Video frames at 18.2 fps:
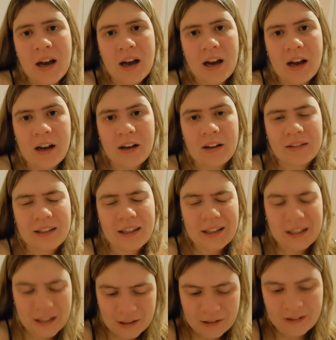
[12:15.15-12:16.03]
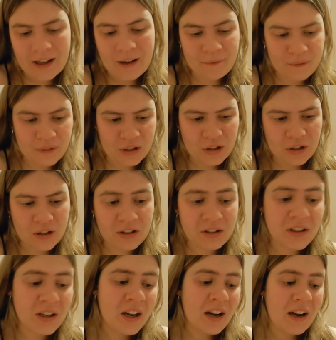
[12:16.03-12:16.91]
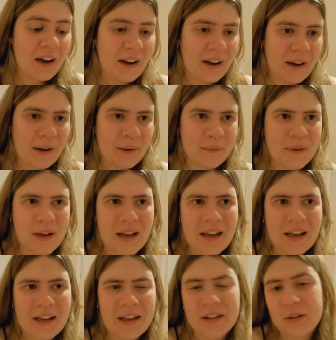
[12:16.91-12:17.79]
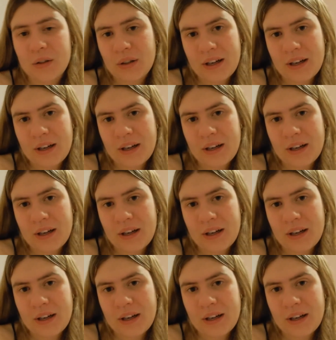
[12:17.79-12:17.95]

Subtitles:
like in that video, and